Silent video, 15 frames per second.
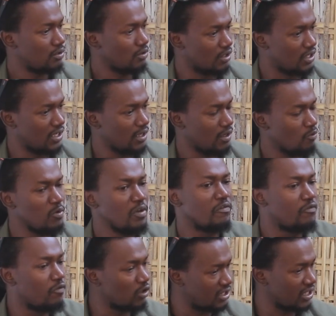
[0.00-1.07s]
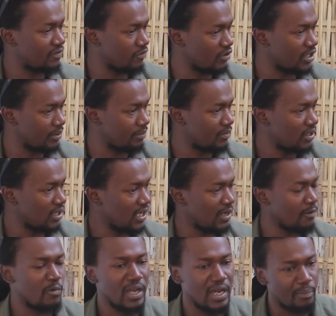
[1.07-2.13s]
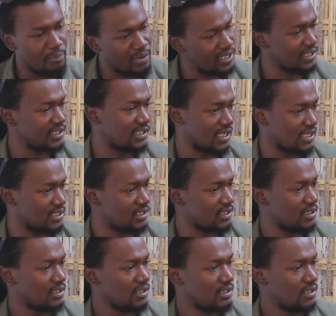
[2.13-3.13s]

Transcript: okay we voted for them and we are paying tax